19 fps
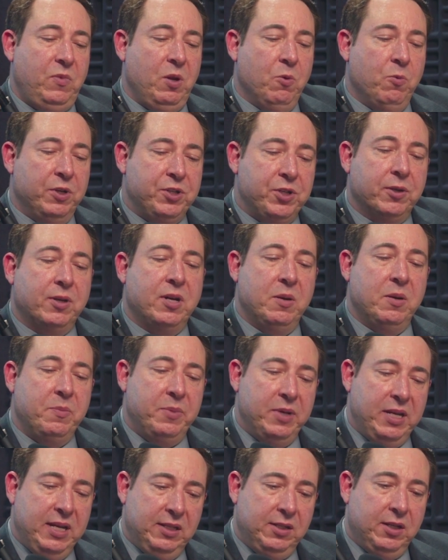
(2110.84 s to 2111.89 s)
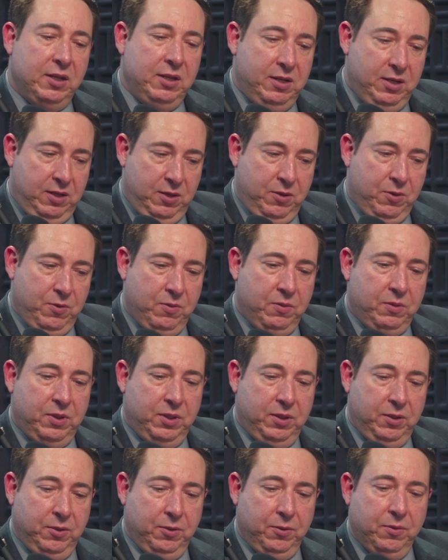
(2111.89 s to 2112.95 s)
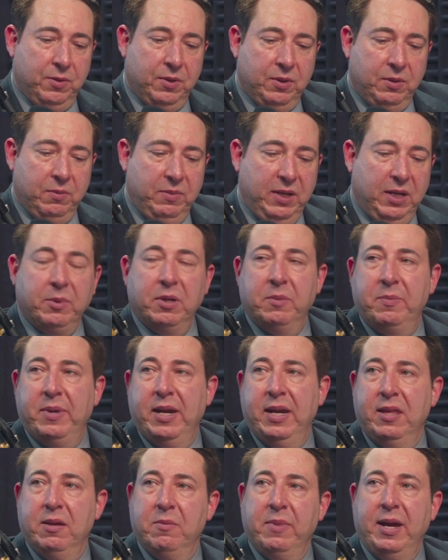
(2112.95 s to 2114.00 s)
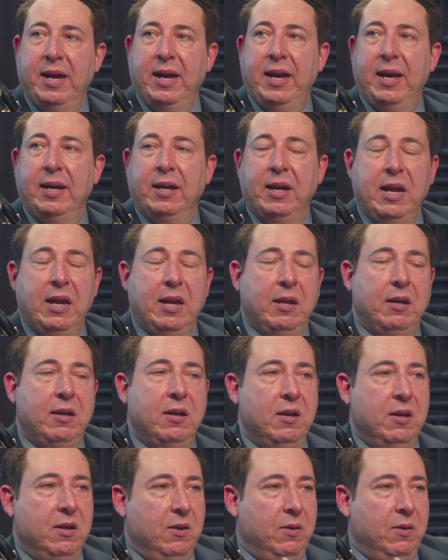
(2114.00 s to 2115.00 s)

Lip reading: what your company is going to do to be able to pay them back, and